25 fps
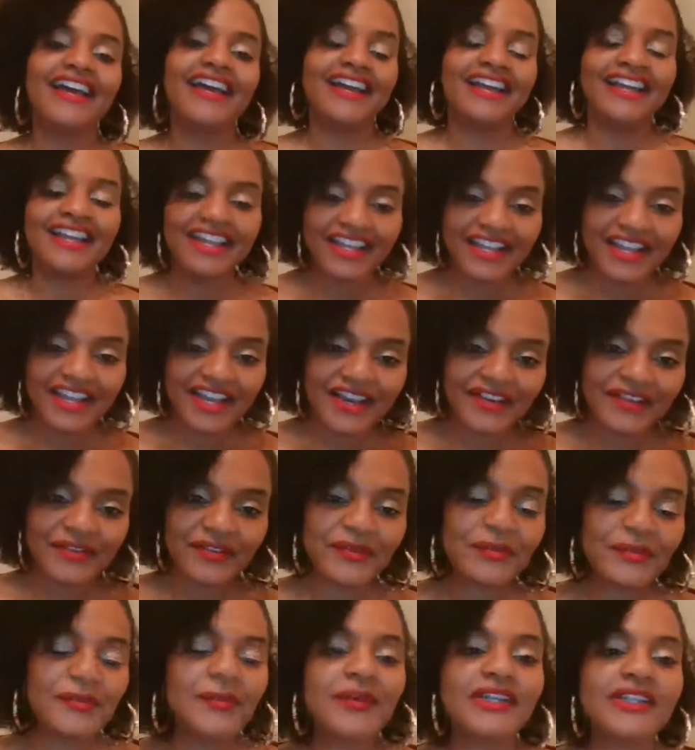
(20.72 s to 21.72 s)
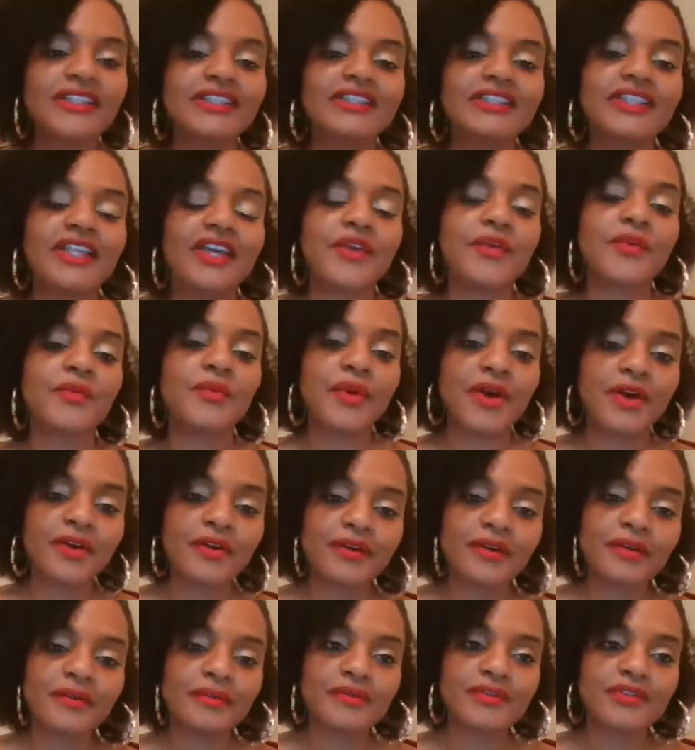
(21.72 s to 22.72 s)
Hey everyone, and
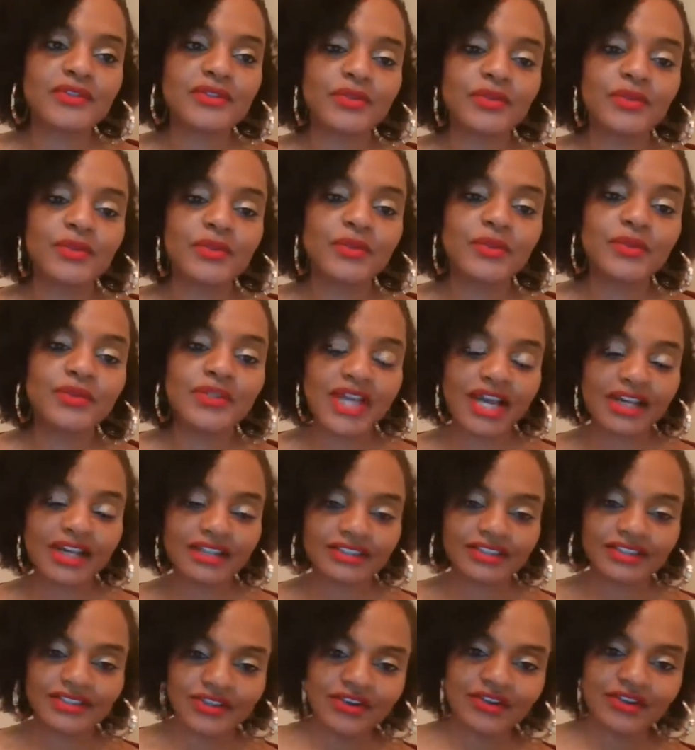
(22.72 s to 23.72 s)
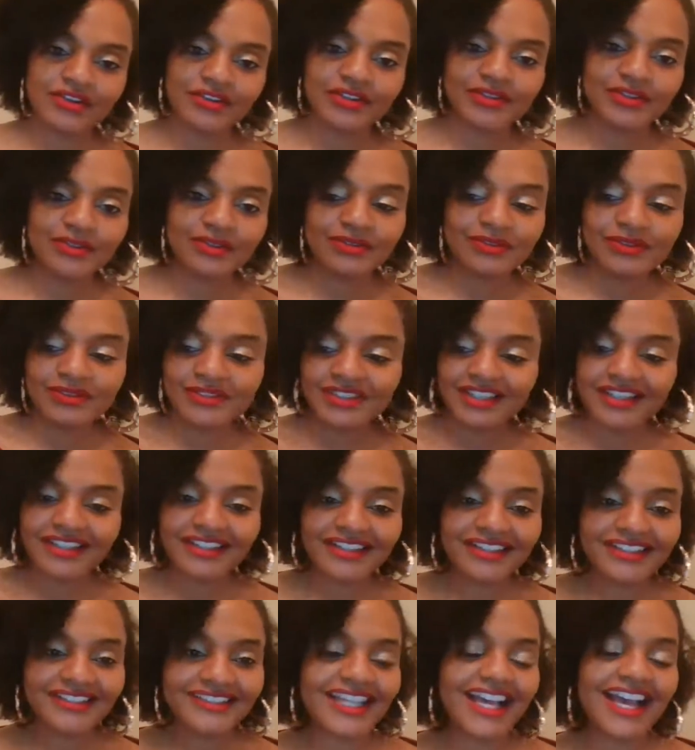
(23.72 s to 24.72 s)
welcome to Dr. Tara
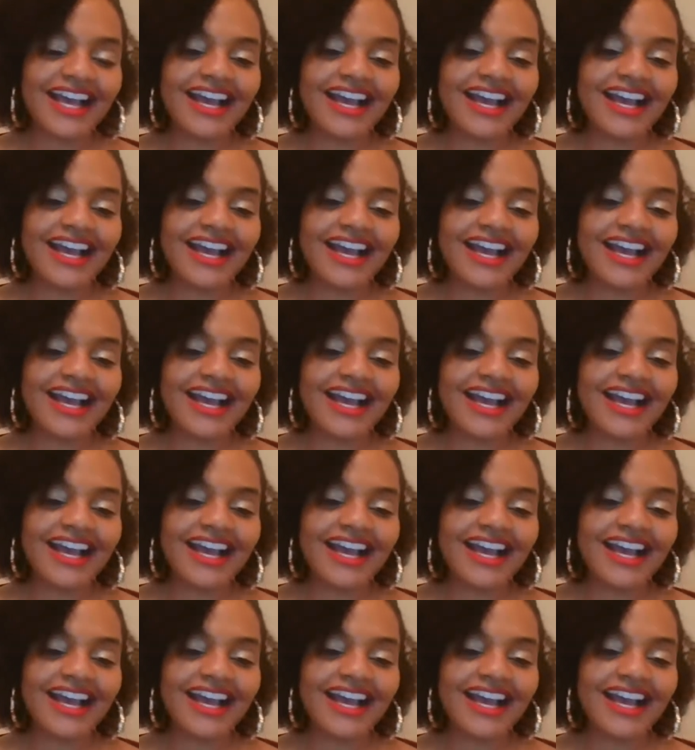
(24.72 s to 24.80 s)
Tuesdays.